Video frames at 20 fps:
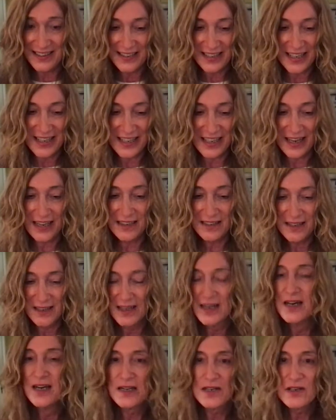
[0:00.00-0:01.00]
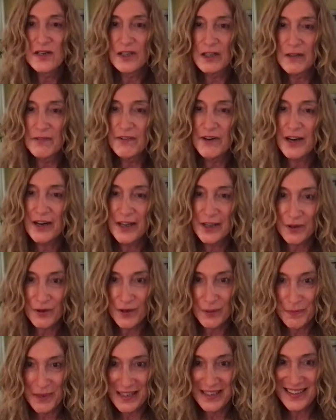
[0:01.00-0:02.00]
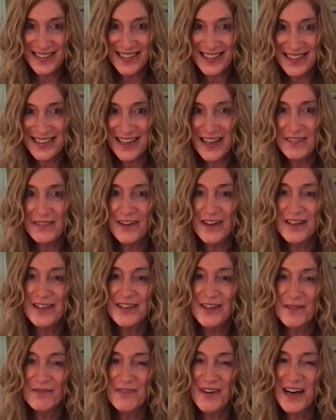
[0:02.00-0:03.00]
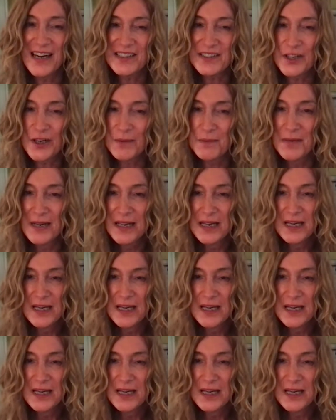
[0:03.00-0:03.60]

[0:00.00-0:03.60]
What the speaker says: the Rulavarna Yormita Savarnyam Vacham.